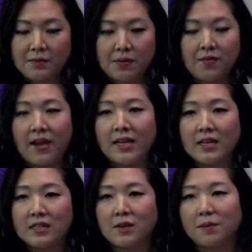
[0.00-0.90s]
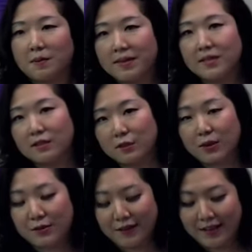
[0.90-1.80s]
providing a supplemental
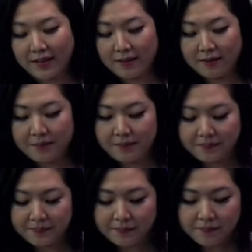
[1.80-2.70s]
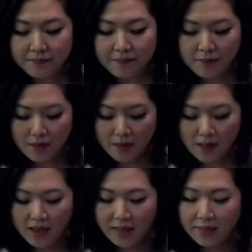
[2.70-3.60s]
sort of income.
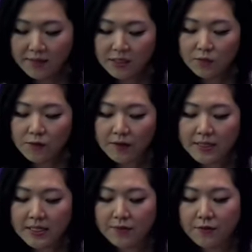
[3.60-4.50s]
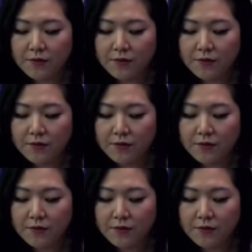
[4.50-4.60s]
And this is very different